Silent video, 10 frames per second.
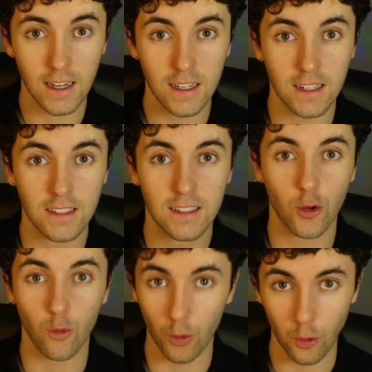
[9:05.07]
is
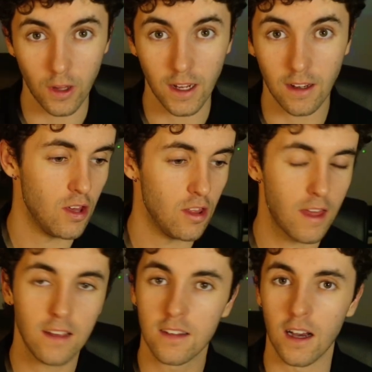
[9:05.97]
grueling.
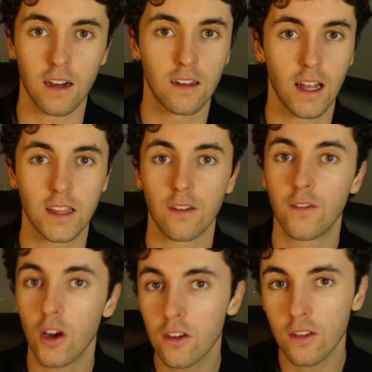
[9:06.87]
They suck. Like, the
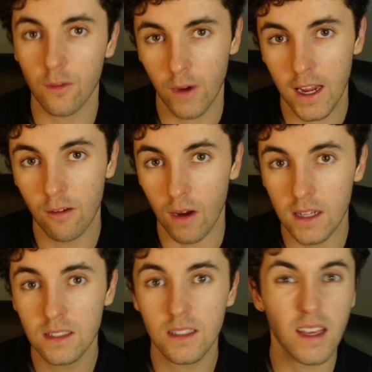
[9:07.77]
first 3
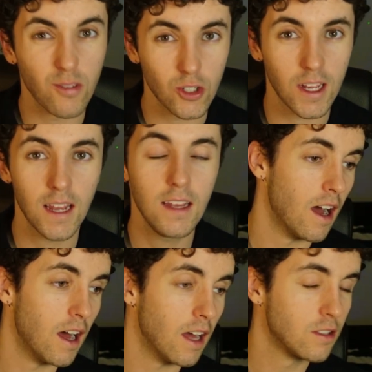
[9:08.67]
runs, give or take,
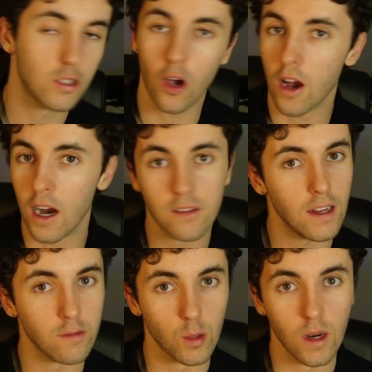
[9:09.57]
are so hard for
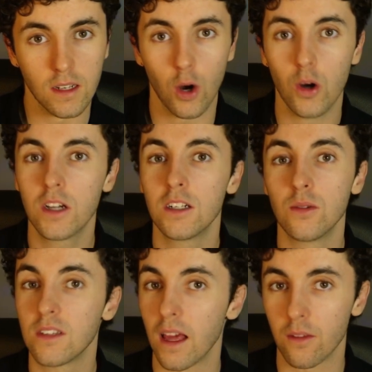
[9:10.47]
everyone. All you got to do
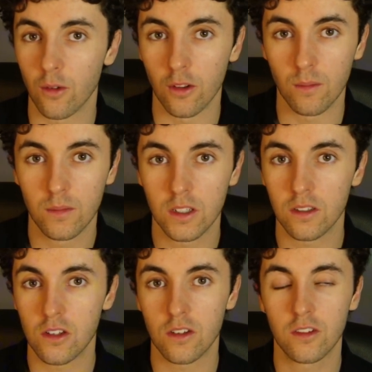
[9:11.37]
is get through them.
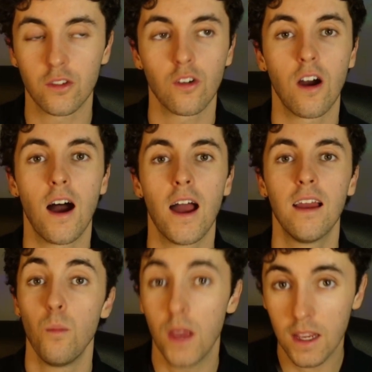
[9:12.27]
Just try,
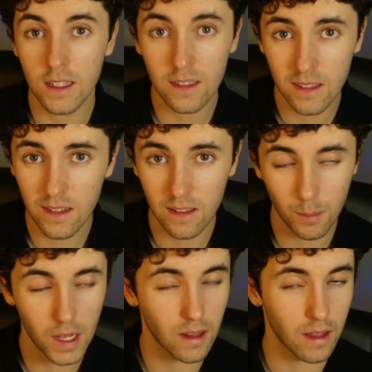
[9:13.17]
pick a distance,
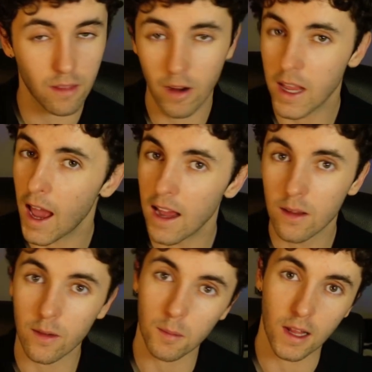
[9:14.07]
pick like 3Ks
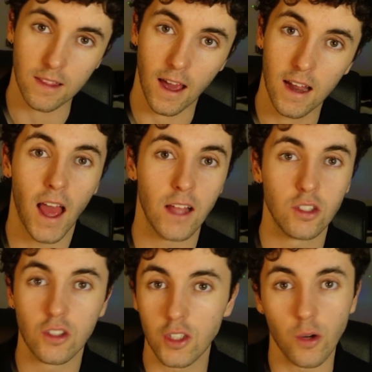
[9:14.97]
or something like that, and
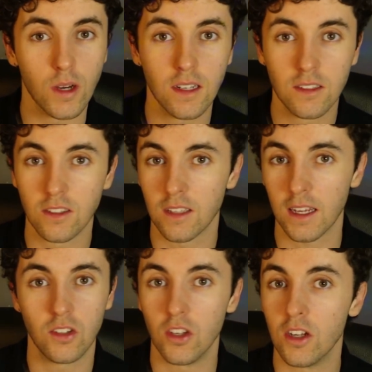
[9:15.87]
just do it. Just like,
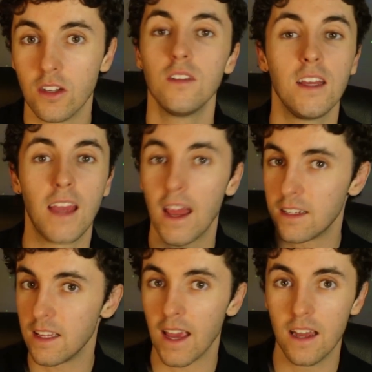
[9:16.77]
get to
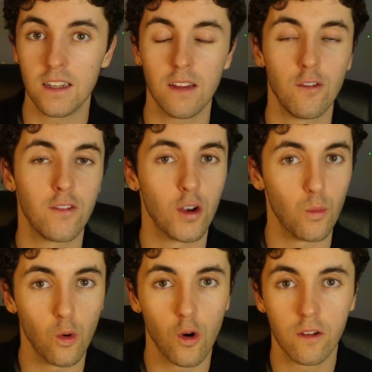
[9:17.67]
the end. Even if you got to
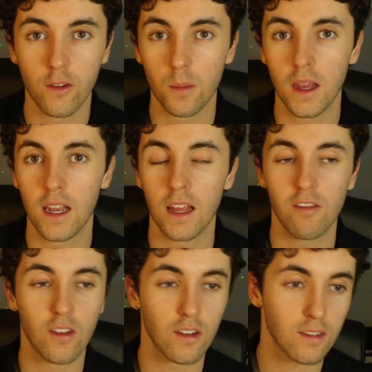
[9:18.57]
walk for a bit, even
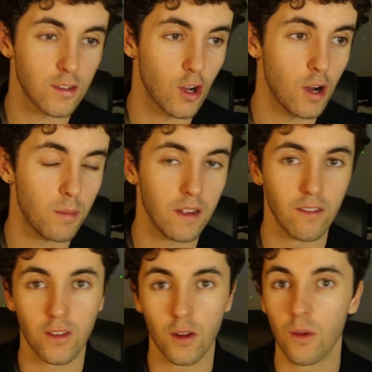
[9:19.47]
if you got to stop, even if
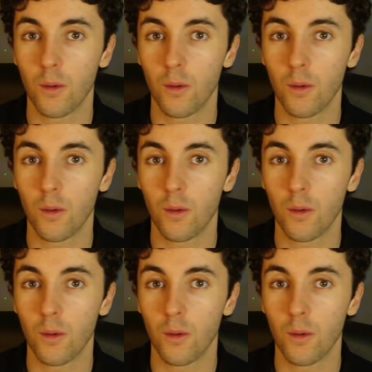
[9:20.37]
you like